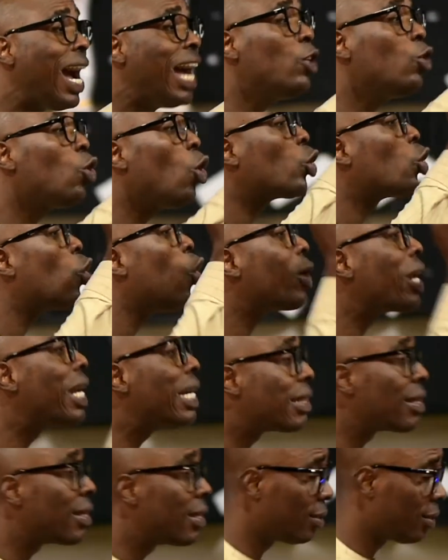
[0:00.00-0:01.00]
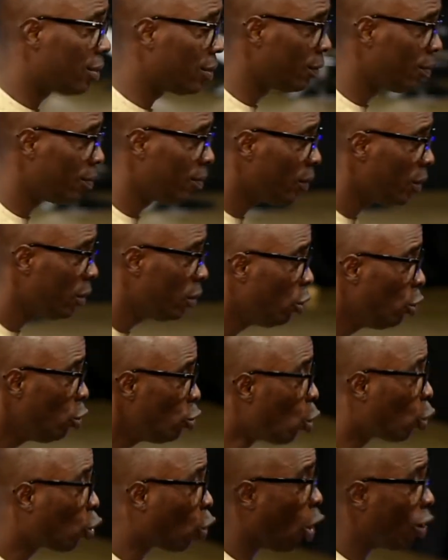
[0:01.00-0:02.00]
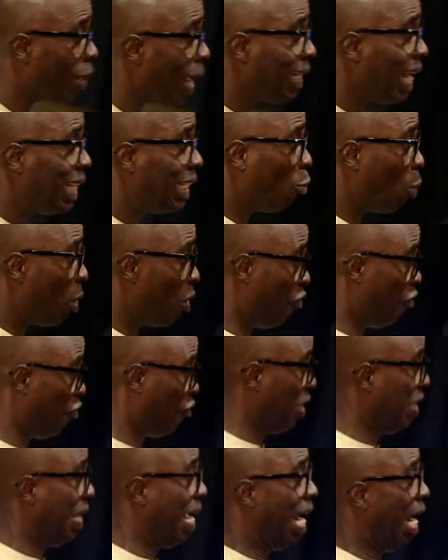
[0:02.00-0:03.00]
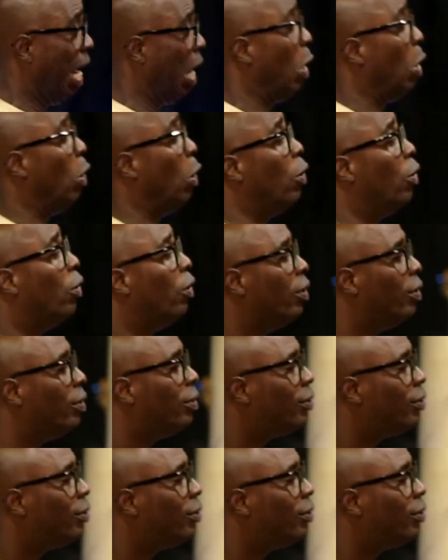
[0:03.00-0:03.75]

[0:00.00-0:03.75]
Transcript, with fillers: cannot correct. You corrected the way from.